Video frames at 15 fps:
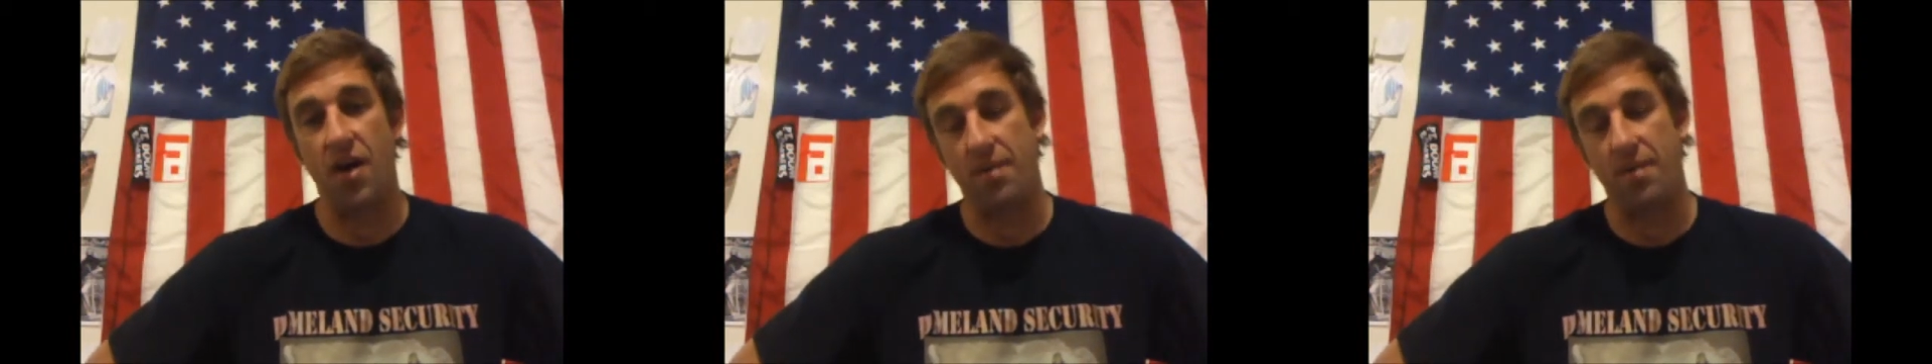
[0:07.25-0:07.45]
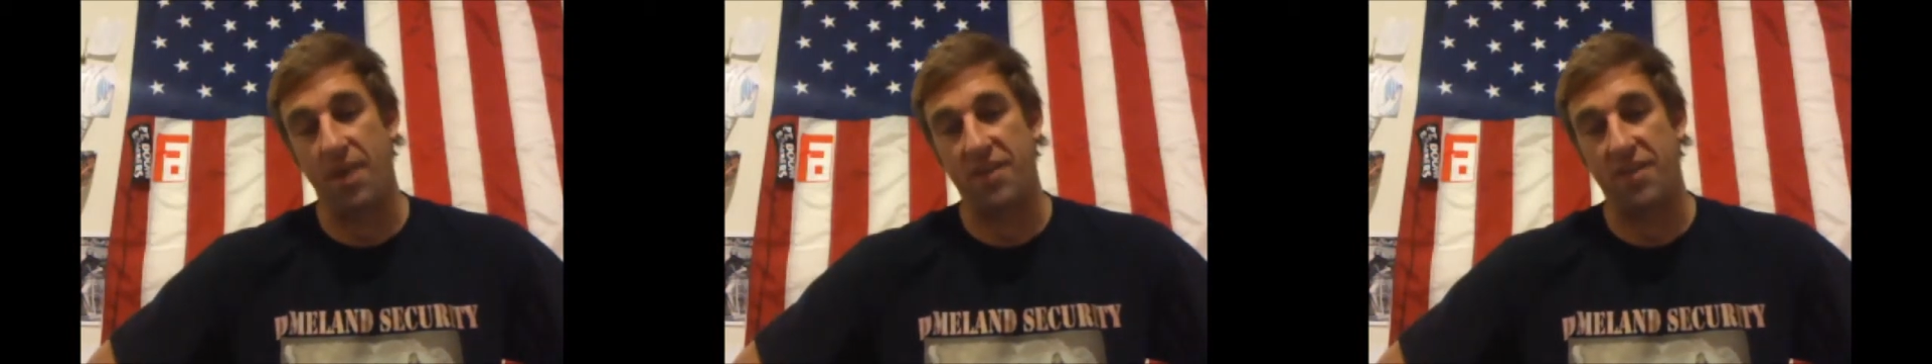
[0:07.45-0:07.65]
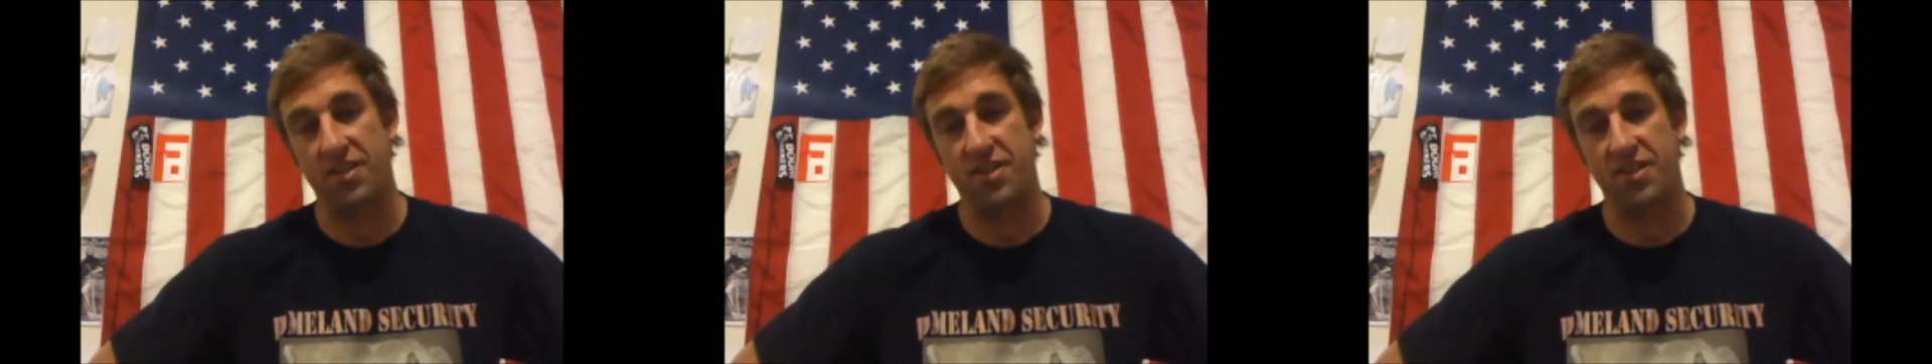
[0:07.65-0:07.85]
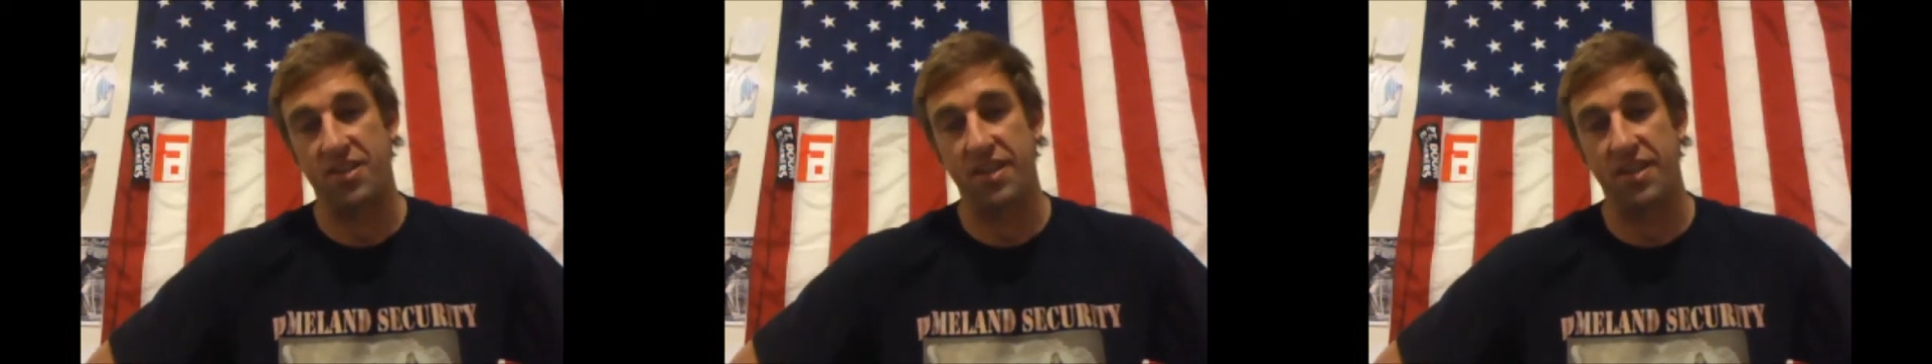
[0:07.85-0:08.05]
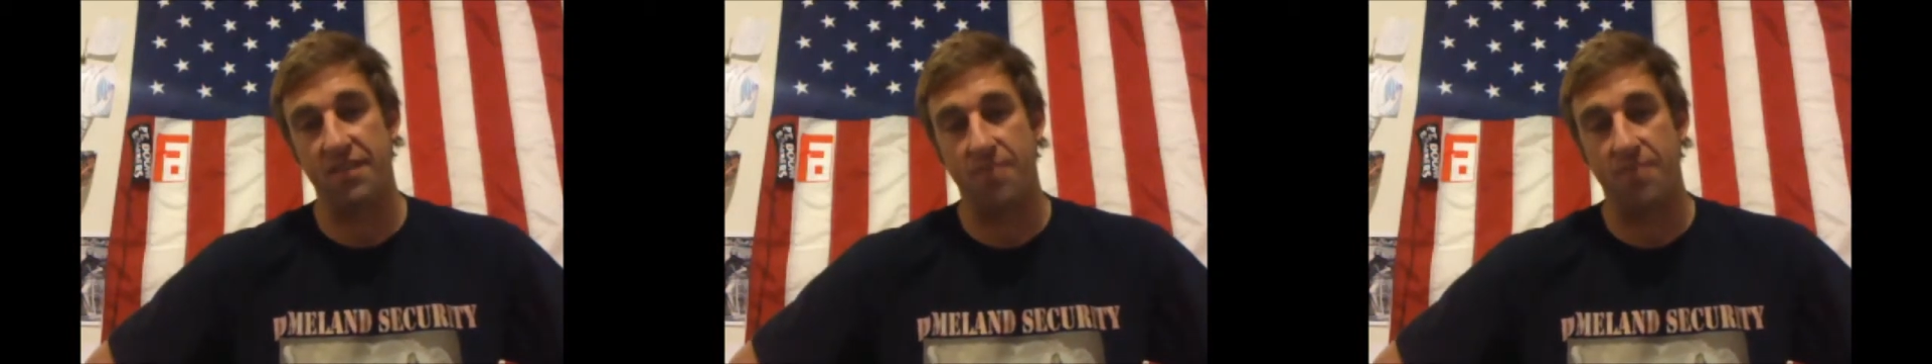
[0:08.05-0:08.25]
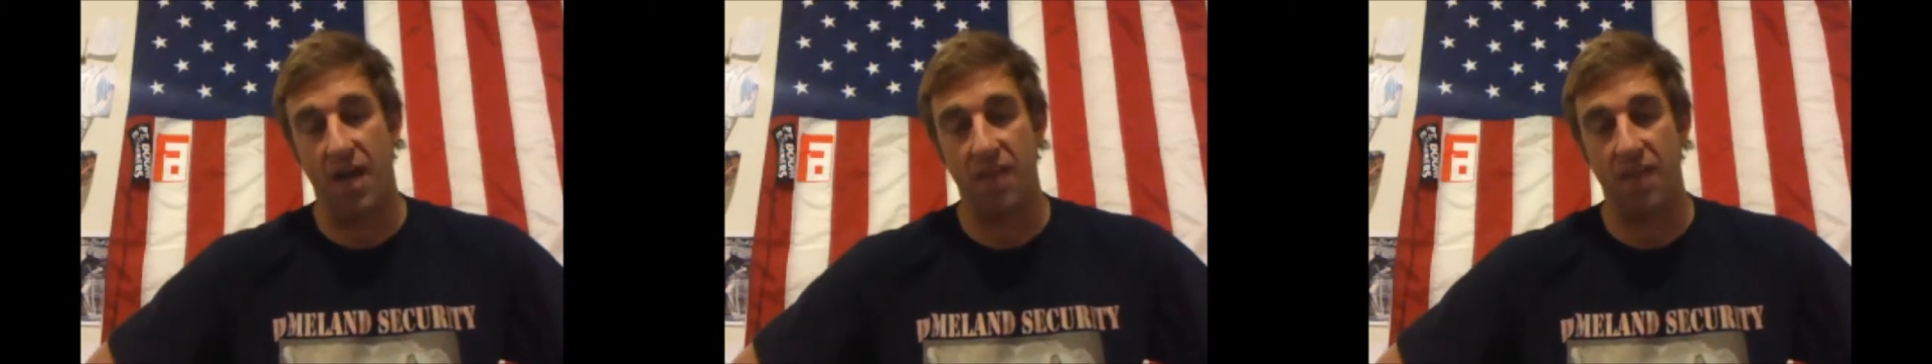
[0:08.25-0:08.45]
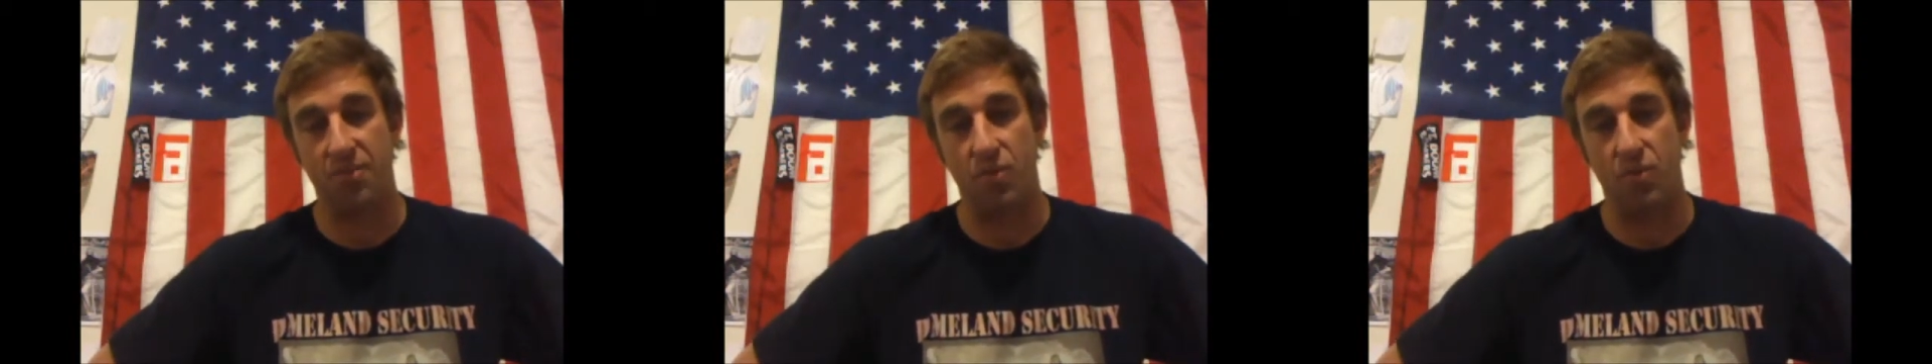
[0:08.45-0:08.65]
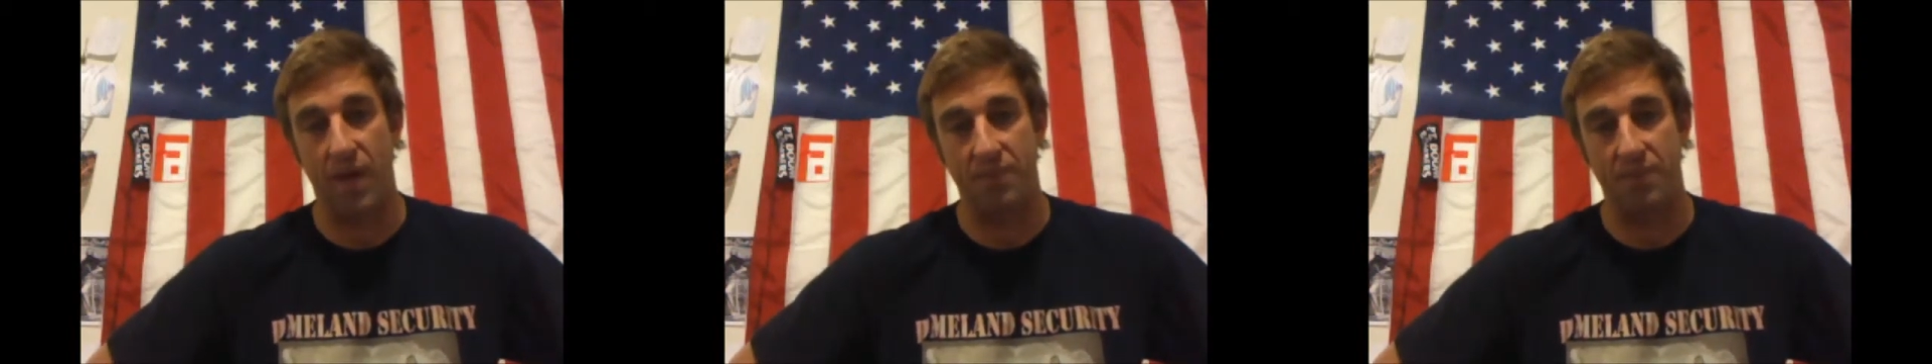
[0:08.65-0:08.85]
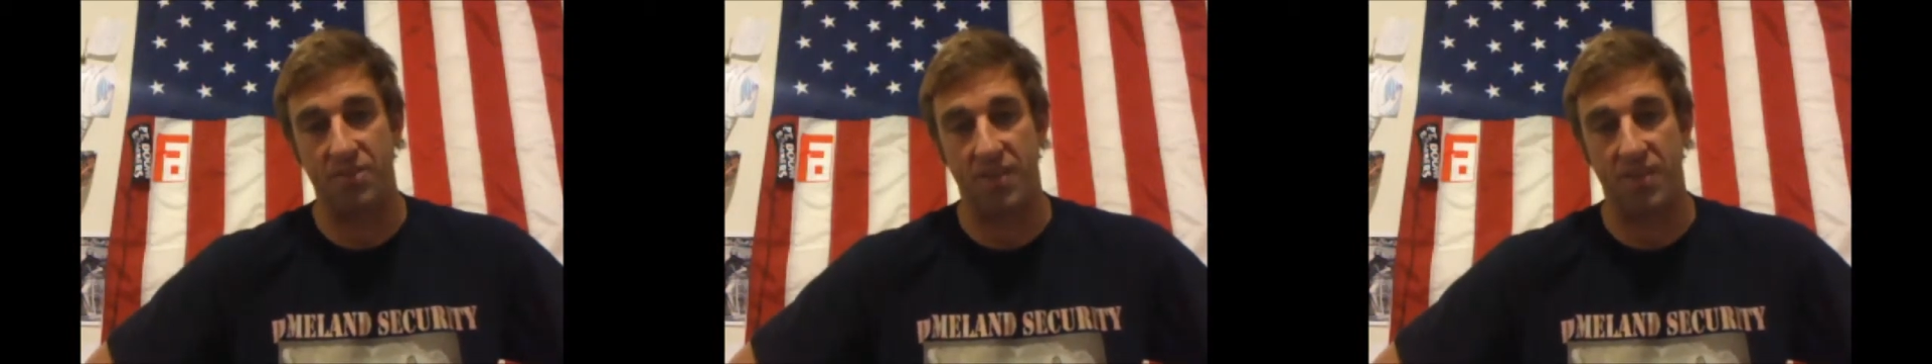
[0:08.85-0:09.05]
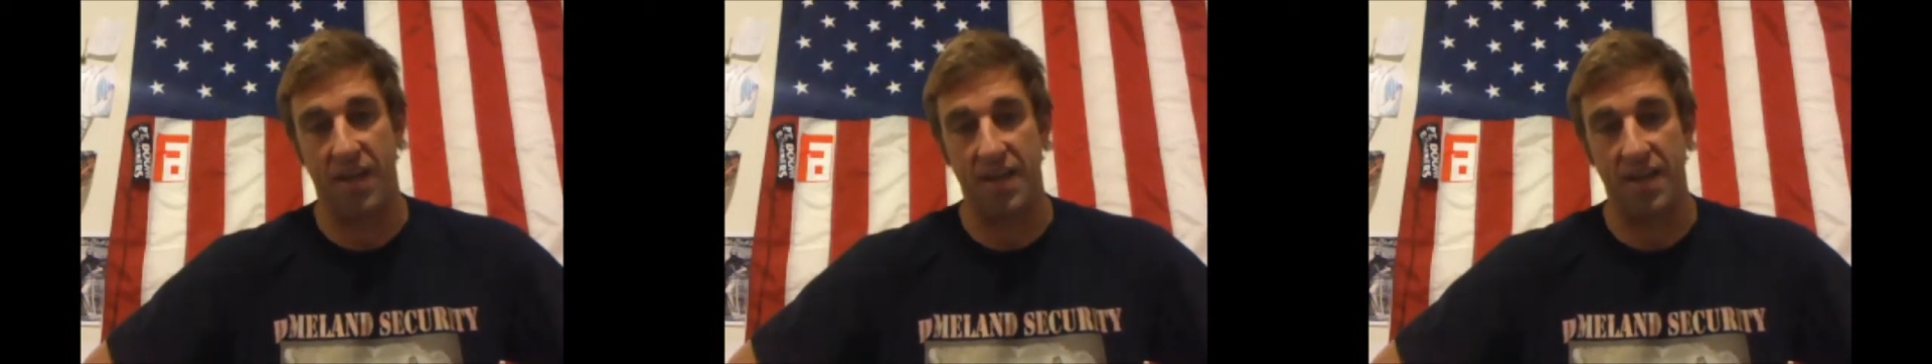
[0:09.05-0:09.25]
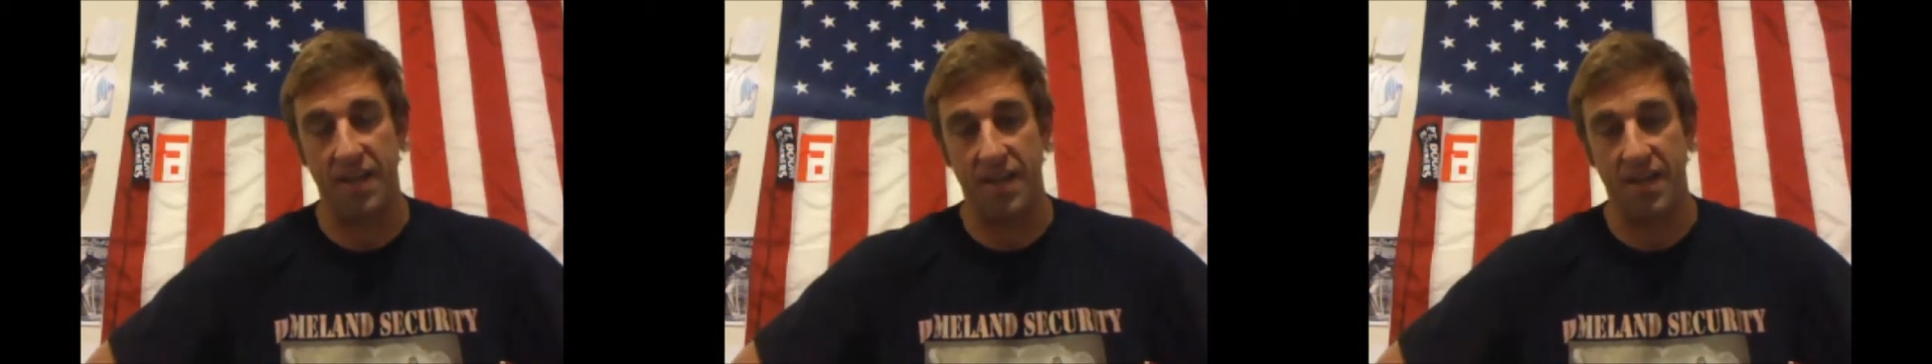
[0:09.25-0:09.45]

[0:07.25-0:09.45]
about the City of Malibu website